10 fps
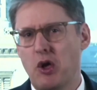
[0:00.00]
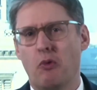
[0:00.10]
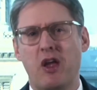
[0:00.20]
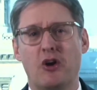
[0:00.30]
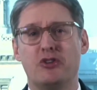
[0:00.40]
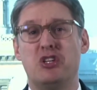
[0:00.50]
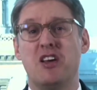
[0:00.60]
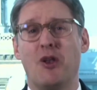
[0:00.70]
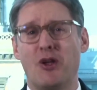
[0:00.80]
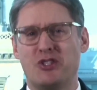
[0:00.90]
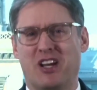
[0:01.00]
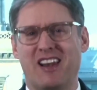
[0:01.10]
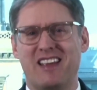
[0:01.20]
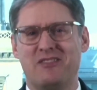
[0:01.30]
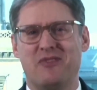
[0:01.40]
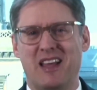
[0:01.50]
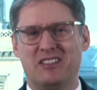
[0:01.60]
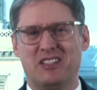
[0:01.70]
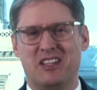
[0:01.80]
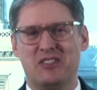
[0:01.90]
We are geologically
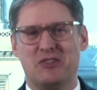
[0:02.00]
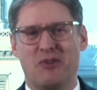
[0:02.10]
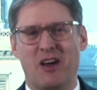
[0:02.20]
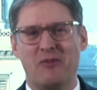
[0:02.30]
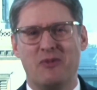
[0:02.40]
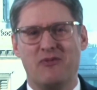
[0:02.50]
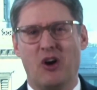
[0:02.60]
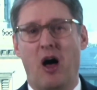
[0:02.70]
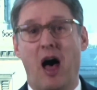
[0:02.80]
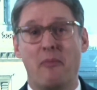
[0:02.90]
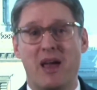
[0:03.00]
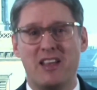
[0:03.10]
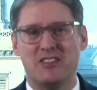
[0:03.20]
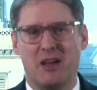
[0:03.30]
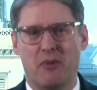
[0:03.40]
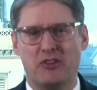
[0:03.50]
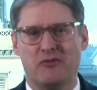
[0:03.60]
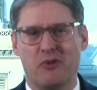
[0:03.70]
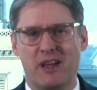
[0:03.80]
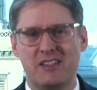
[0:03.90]
advantaged, right? We've got amazing amount
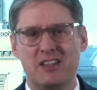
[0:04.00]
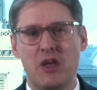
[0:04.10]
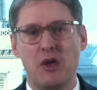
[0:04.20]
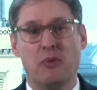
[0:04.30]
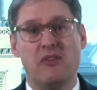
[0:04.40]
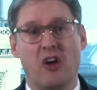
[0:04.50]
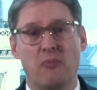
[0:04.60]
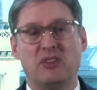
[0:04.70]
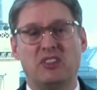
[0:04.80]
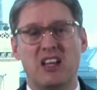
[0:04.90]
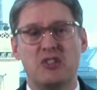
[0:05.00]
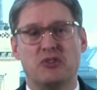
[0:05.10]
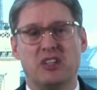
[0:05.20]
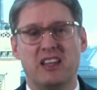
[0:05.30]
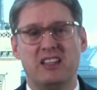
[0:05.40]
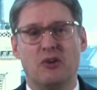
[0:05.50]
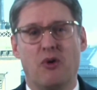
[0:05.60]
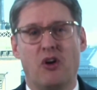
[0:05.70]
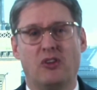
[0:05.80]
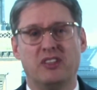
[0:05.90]
of wind. We've got the potential to lead the
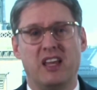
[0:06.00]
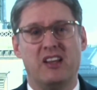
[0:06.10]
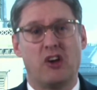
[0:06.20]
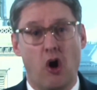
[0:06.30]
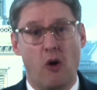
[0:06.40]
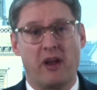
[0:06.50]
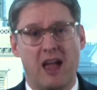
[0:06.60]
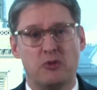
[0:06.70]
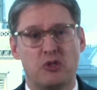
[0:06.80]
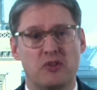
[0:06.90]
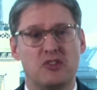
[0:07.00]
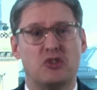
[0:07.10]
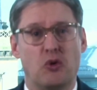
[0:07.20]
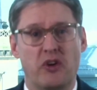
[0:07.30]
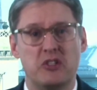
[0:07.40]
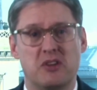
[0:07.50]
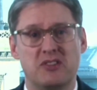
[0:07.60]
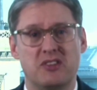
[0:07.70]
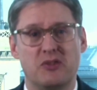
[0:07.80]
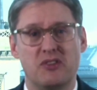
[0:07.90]
world in carbon capture and storage because
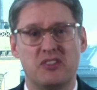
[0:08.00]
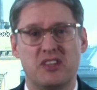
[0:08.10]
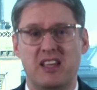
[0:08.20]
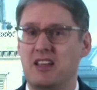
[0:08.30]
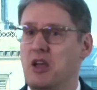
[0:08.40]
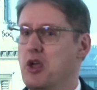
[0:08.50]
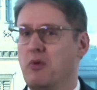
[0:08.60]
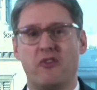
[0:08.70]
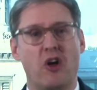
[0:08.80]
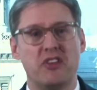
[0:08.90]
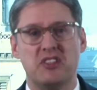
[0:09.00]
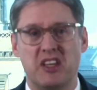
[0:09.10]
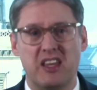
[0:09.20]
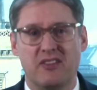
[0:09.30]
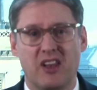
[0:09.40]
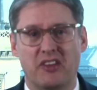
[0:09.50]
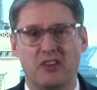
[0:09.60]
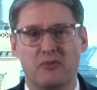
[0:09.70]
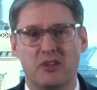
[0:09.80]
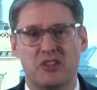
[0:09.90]
of the North Sea. We've got the City of
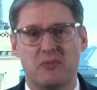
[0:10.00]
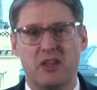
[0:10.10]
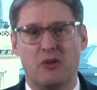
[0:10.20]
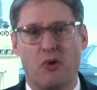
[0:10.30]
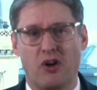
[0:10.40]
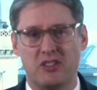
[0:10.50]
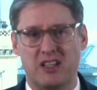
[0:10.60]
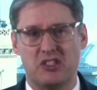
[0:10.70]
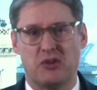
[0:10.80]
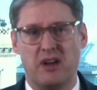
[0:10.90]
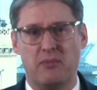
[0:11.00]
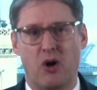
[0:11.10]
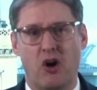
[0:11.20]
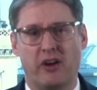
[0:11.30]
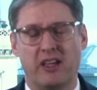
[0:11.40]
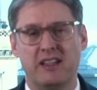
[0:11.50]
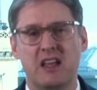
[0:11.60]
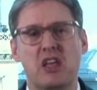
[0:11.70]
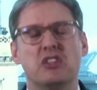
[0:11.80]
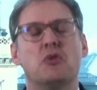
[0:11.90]
London, which can be the world's leading green market.
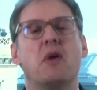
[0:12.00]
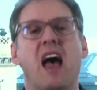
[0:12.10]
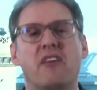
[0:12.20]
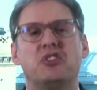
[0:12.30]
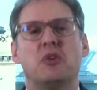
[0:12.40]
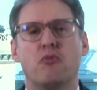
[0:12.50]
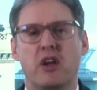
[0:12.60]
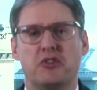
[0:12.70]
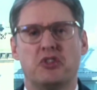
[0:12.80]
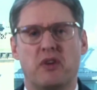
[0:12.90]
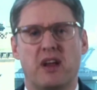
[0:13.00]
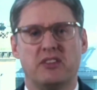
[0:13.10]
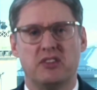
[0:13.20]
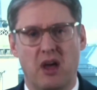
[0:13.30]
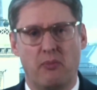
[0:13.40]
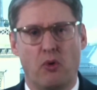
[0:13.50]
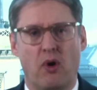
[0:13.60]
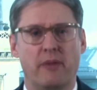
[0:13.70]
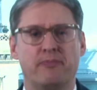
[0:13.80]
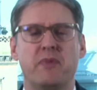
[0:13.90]
So we have some real strengths, number
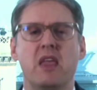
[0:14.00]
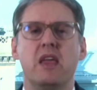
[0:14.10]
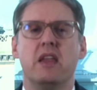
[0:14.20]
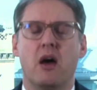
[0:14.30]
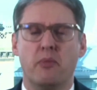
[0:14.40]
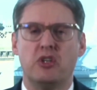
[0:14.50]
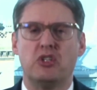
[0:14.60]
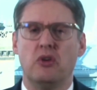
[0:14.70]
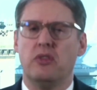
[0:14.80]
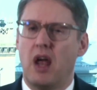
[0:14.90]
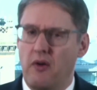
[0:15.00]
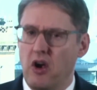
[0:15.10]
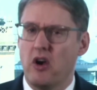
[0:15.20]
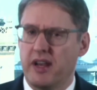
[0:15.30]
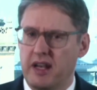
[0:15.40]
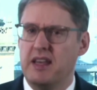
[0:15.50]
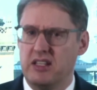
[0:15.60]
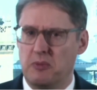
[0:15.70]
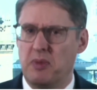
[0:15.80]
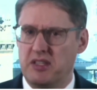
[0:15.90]
one. Number two, there are going to
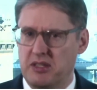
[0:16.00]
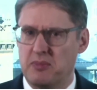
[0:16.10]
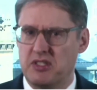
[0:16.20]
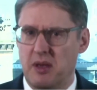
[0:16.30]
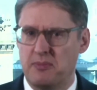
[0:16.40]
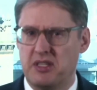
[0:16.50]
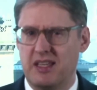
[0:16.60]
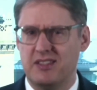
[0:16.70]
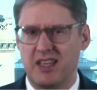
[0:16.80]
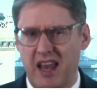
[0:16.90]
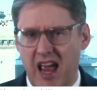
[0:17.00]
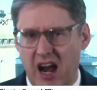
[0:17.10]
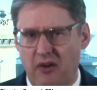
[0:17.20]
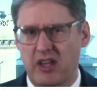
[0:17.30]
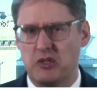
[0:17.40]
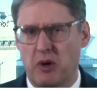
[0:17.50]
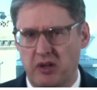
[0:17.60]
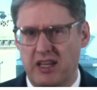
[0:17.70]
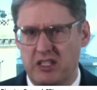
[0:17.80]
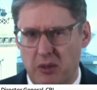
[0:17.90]
need to be some subsidies in areas where you
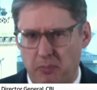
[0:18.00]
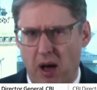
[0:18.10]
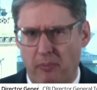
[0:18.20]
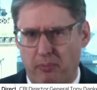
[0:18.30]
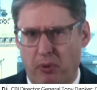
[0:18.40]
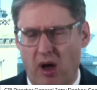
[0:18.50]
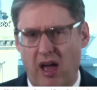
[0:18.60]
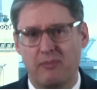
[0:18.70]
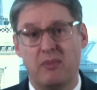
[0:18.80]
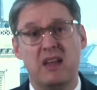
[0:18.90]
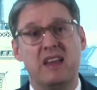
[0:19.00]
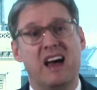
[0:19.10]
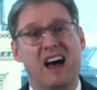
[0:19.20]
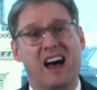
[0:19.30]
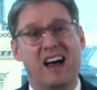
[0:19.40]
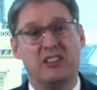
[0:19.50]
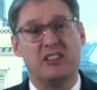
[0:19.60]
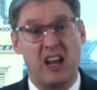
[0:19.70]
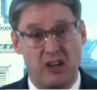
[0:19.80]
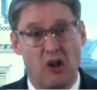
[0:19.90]
need to pump prime
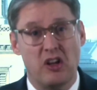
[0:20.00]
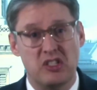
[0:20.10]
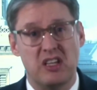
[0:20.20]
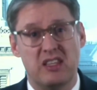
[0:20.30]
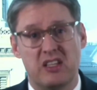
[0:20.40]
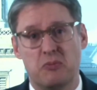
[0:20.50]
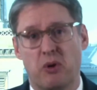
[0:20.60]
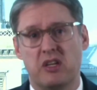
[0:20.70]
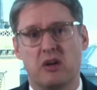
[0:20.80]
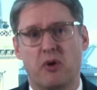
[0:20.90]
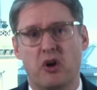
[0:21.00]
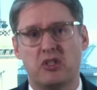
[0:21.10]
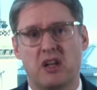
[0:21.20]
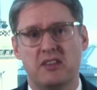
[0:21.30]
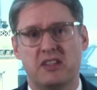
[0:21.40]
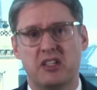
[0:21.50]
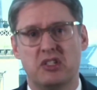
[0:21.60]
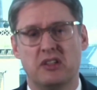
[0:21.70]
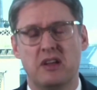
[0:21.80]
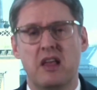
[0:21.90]
technology that is
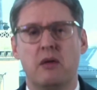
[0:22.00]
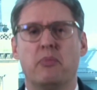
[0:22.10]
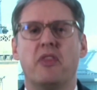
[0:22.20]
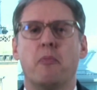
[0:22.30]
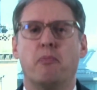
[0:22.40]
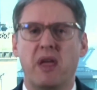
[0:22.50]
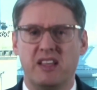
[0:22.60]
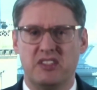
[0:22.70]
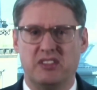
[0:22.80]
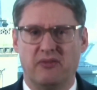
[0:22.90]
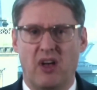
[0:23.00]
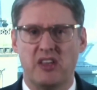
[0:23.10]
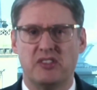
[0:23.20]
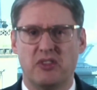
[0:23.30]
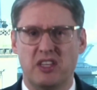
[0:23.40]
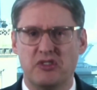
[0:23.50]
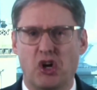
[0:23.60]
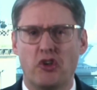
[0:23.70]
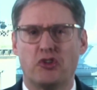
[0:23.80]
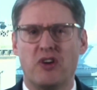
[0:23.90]
pre-commercialization. But the biggest device are these
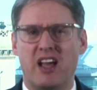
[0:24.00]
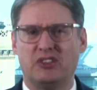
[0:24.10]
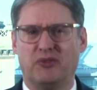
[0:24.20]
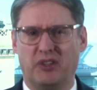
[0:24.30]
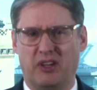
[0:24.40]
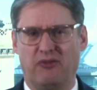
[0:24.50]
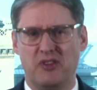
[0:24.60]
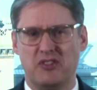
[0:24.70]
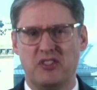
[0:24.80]
contracts for difference.